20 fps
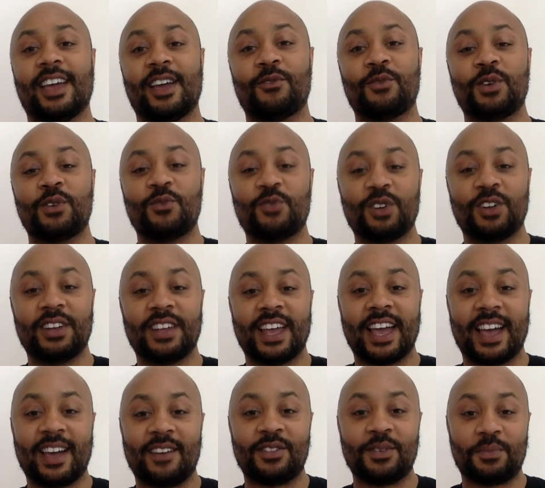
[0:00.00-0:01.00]
And we really
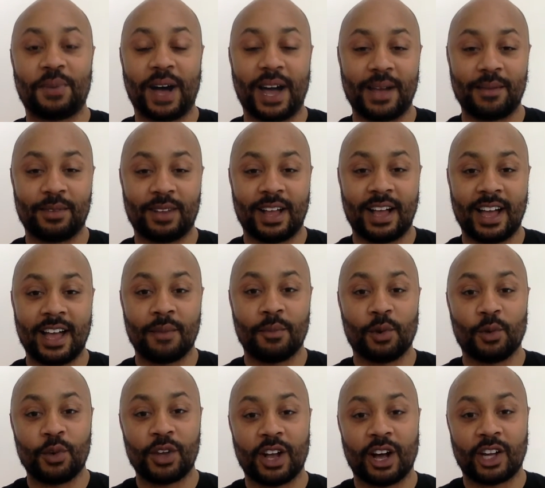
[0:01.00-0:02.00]
have the pipeline,
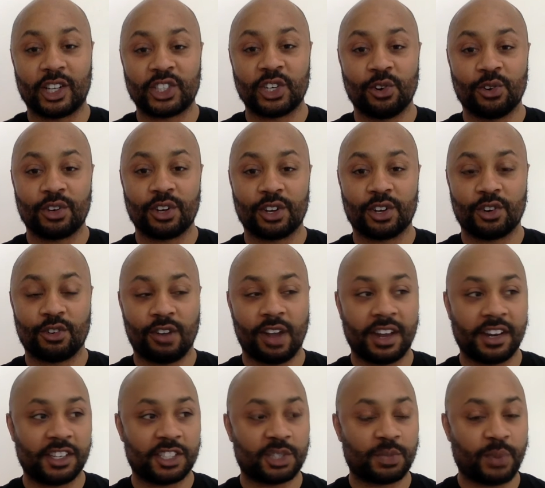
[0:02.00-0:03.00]
but we also can
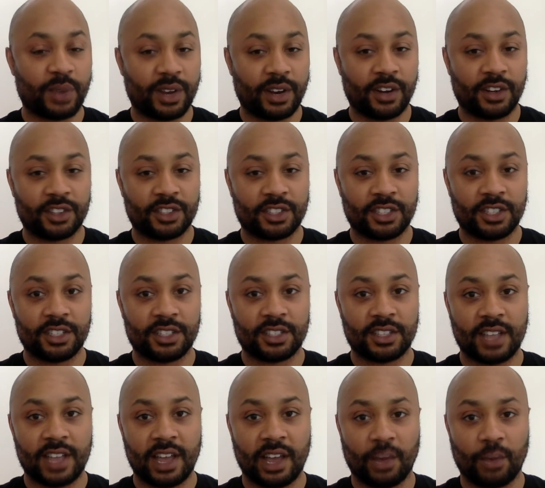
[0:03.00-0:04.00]
create experiences
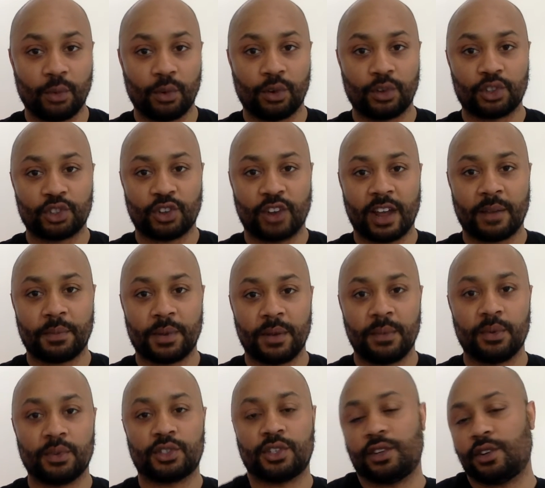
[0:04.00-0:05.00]
that will attract
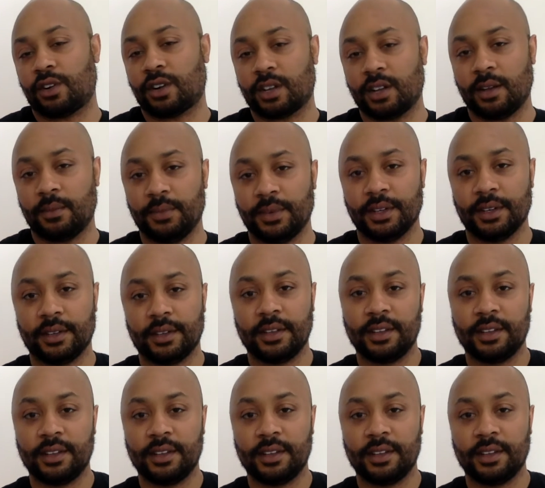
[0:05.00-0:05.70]
people to your company.